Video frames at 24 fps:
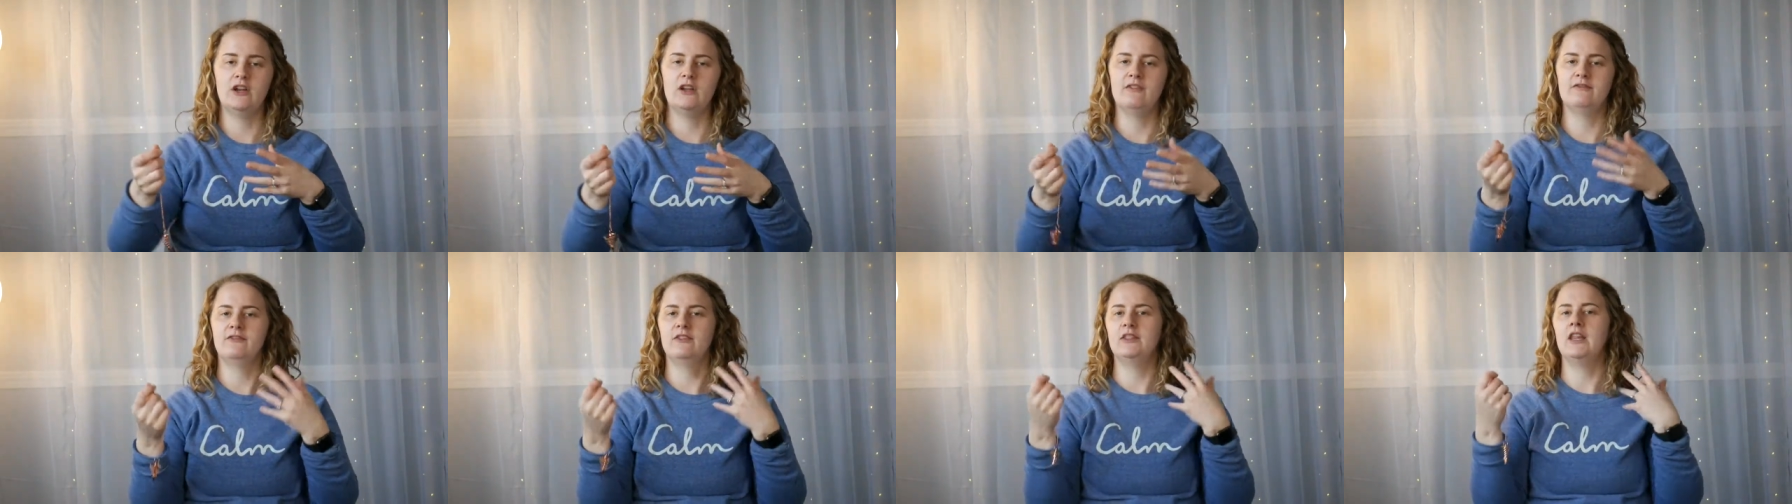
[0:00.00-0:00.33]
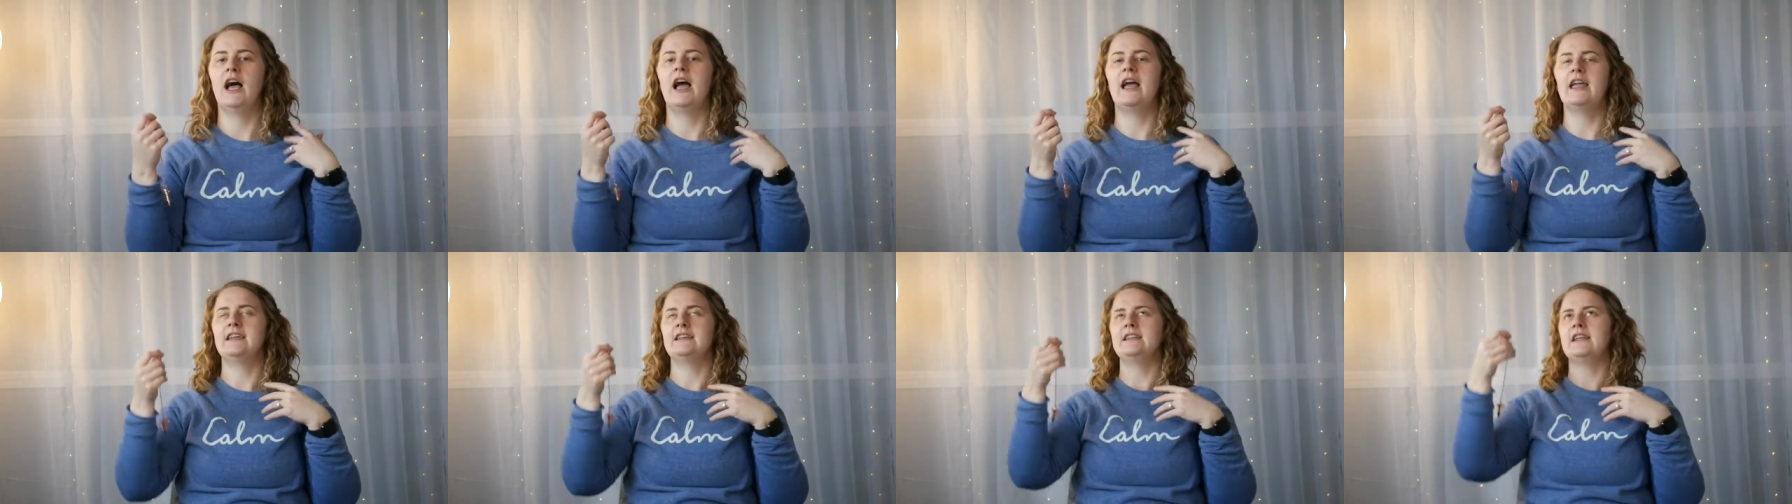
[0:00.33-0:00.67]
if
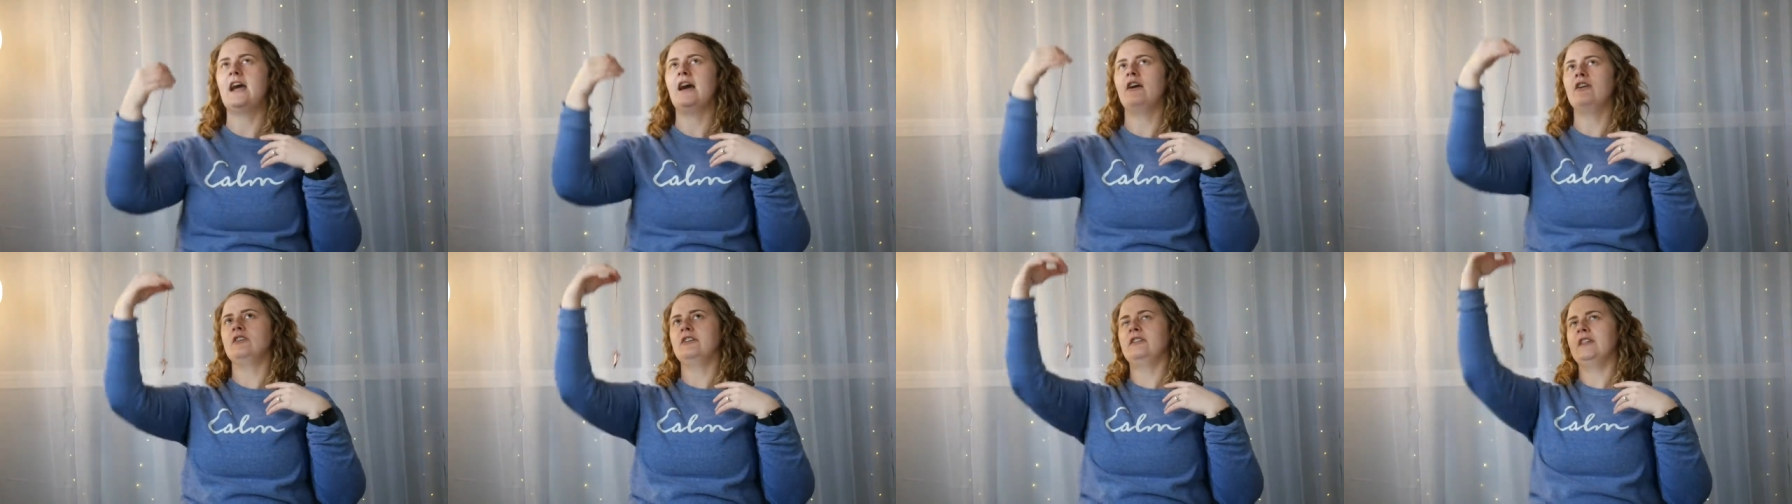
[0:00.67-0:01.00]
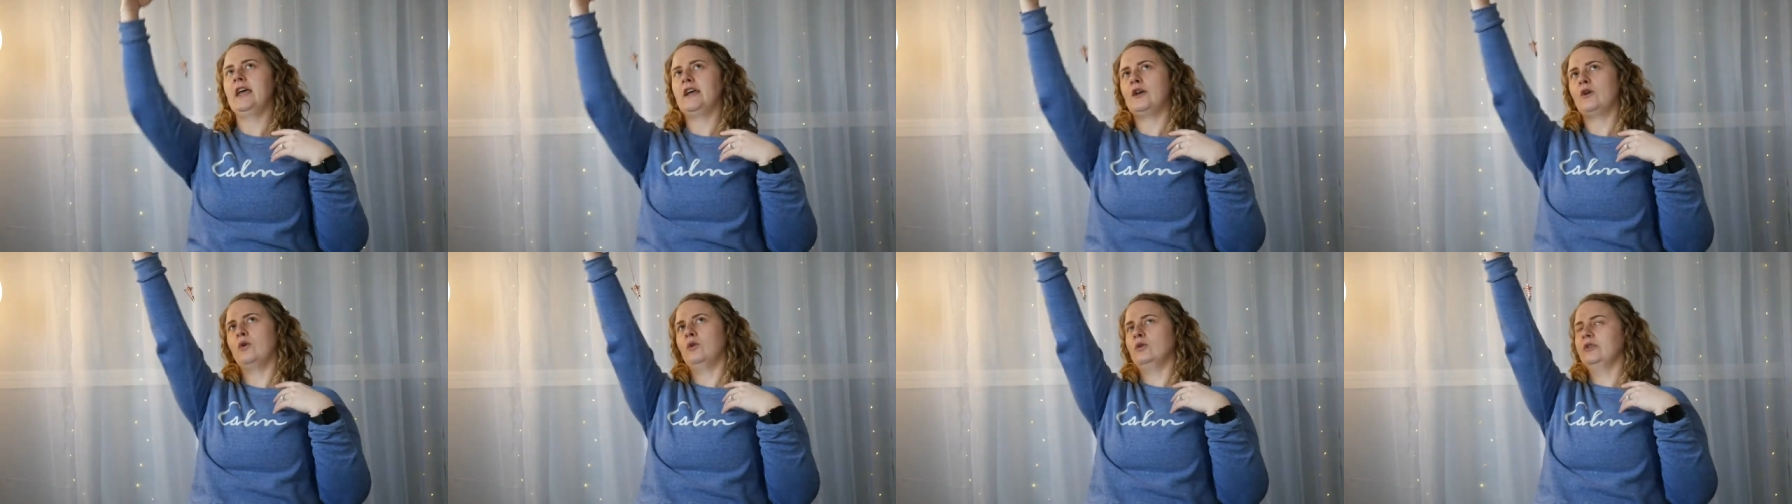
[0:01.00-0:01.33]
lying down and
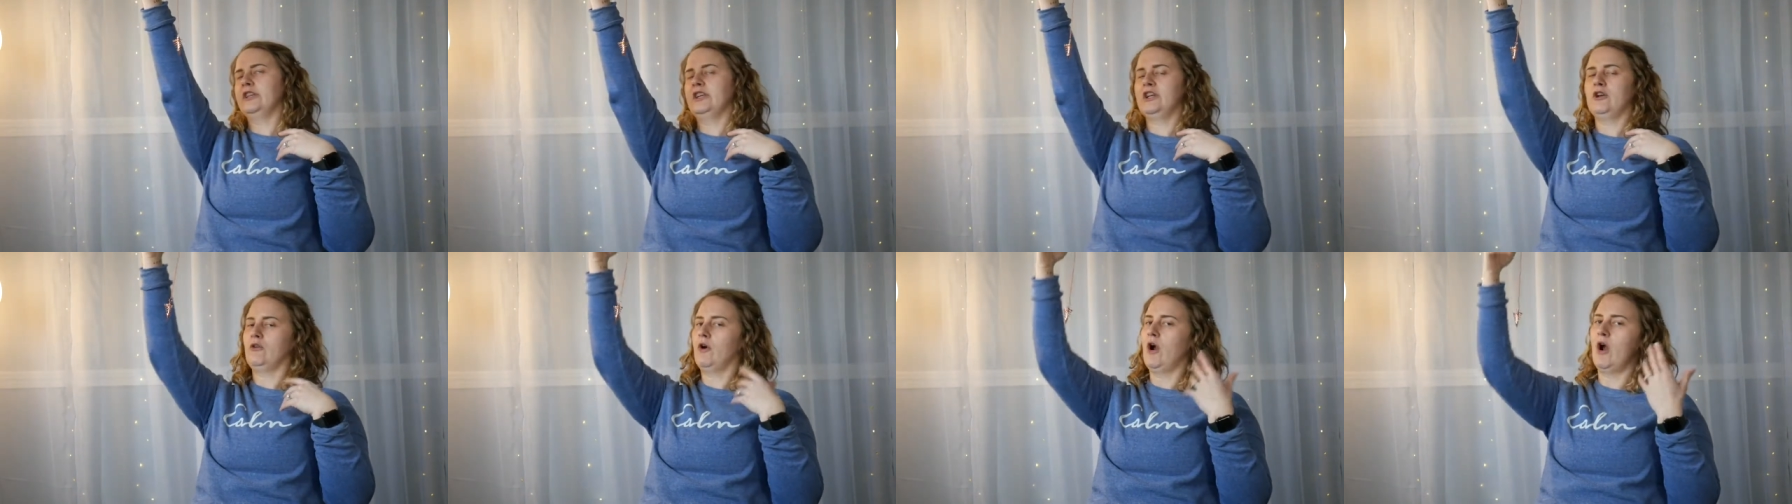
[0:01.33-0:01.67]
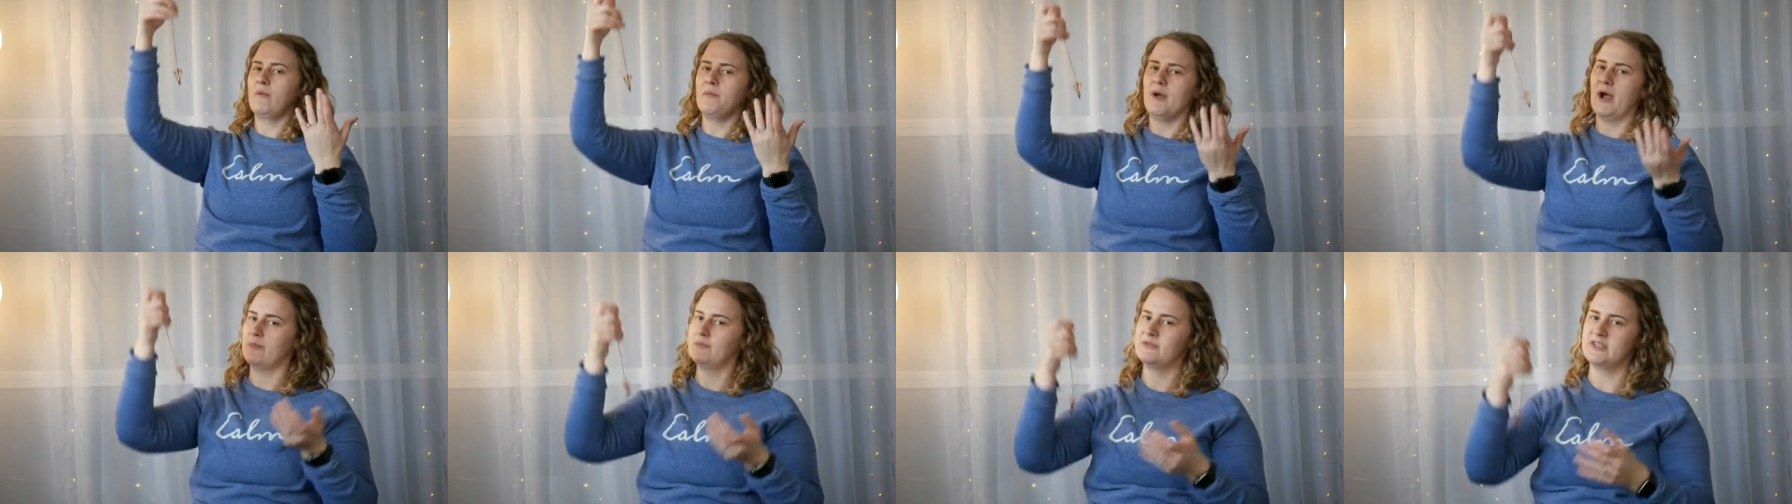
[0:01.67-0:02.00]
like holding your
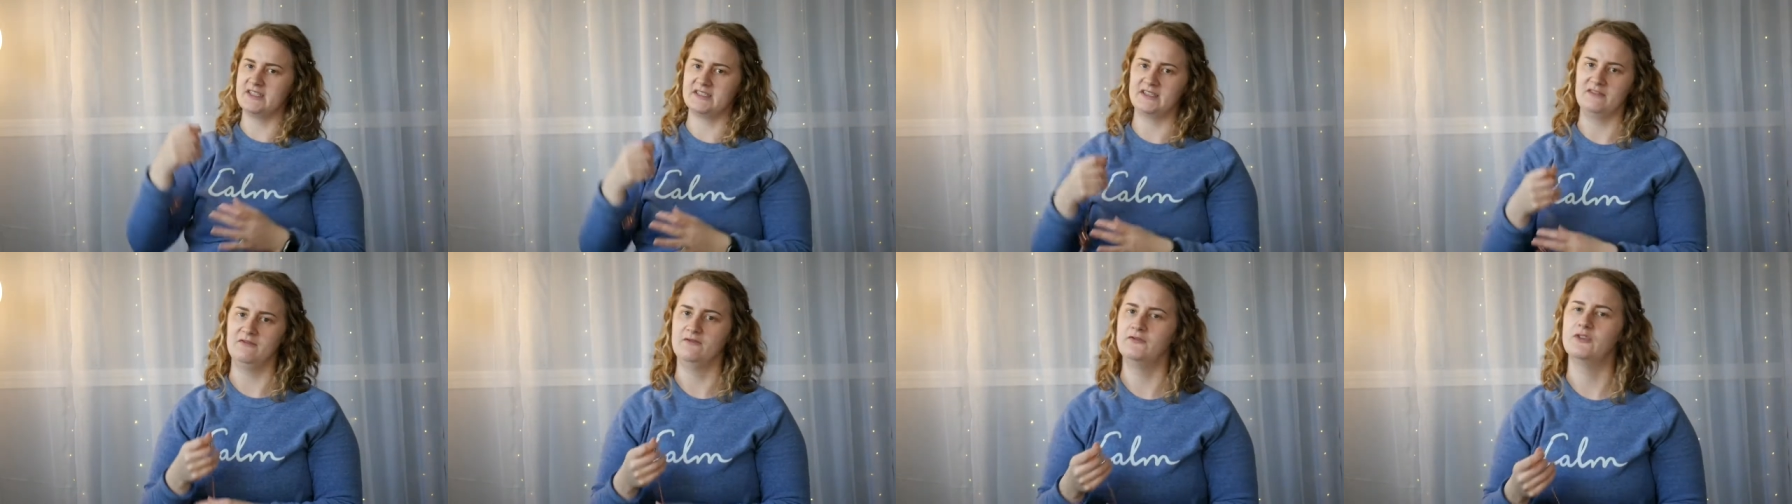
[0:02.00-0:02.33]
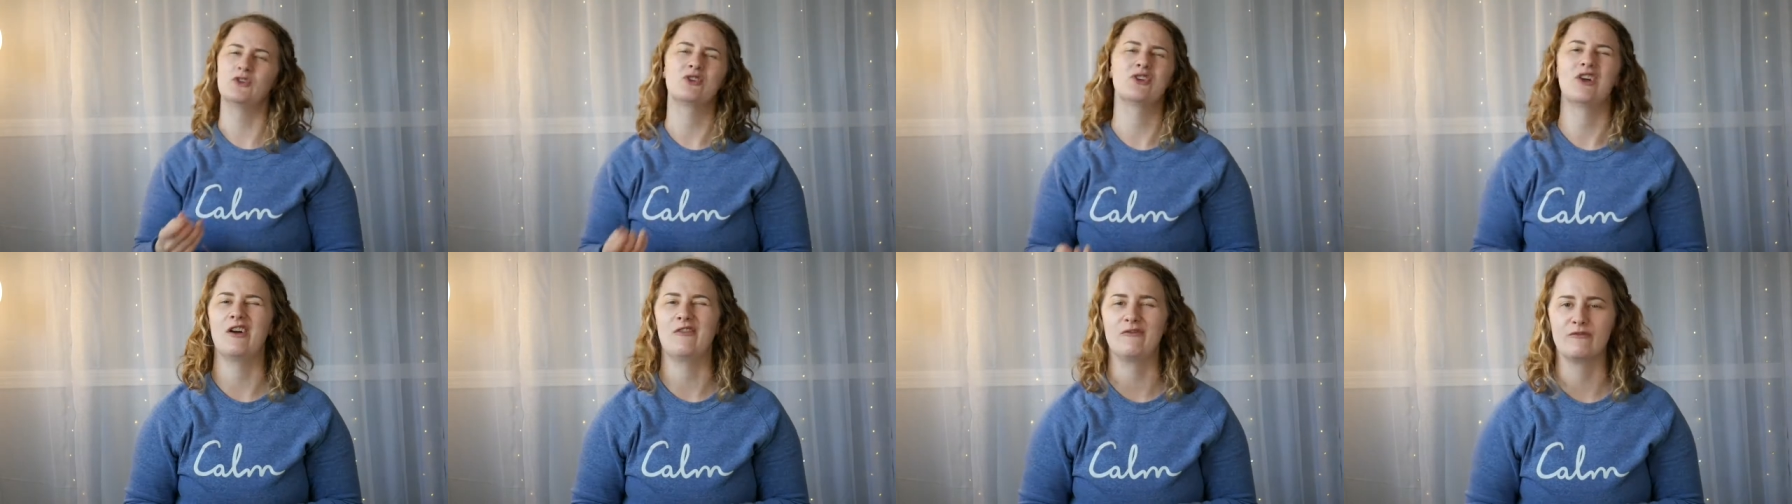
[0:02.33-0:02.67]
arm up doesn't
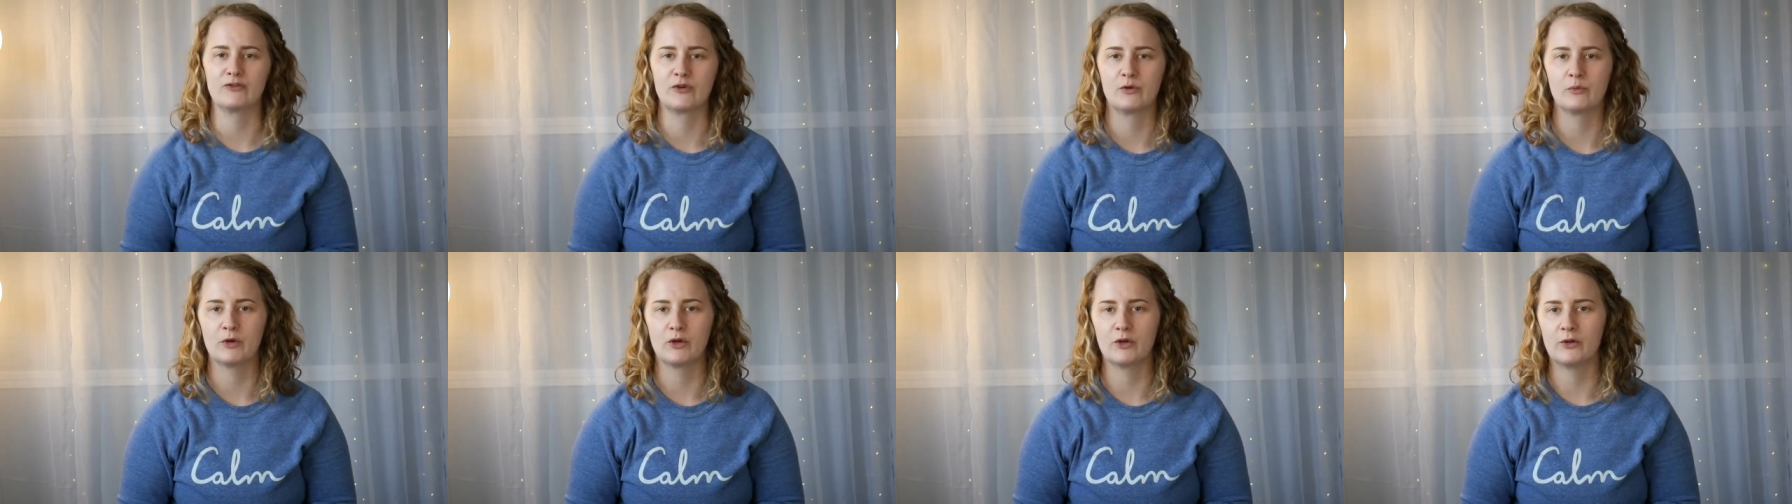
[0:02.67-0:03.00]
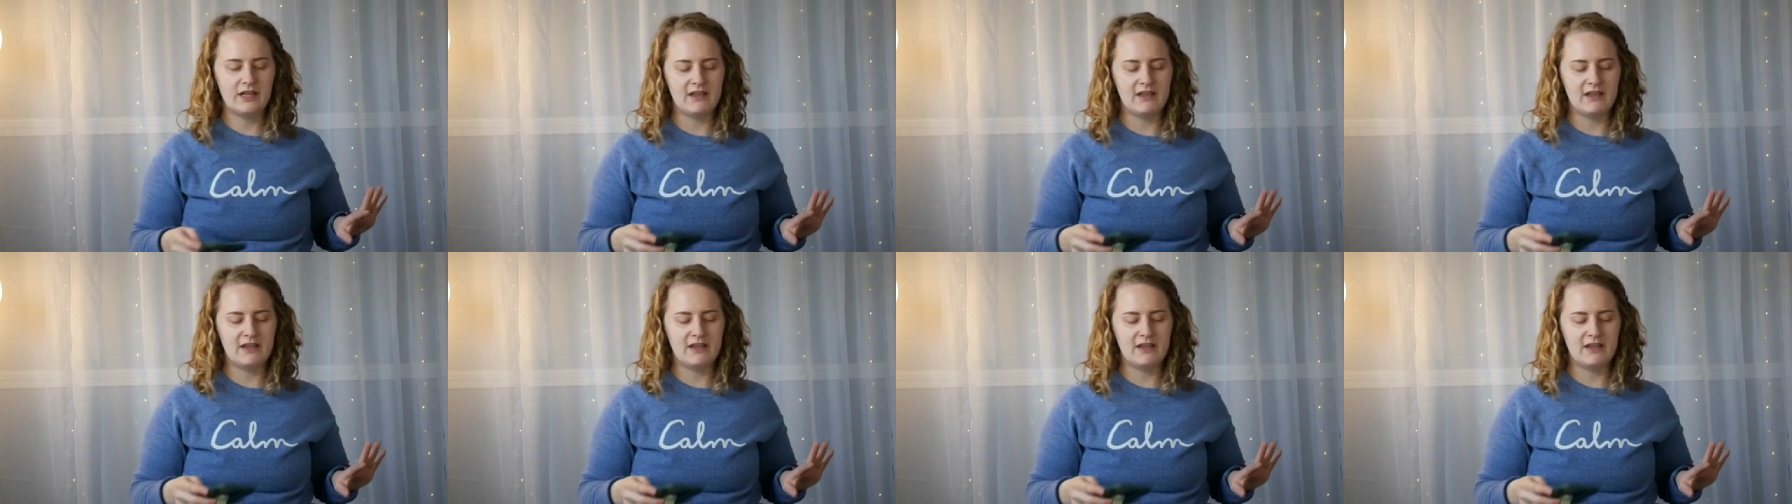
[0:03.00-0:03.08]
feel comfortable.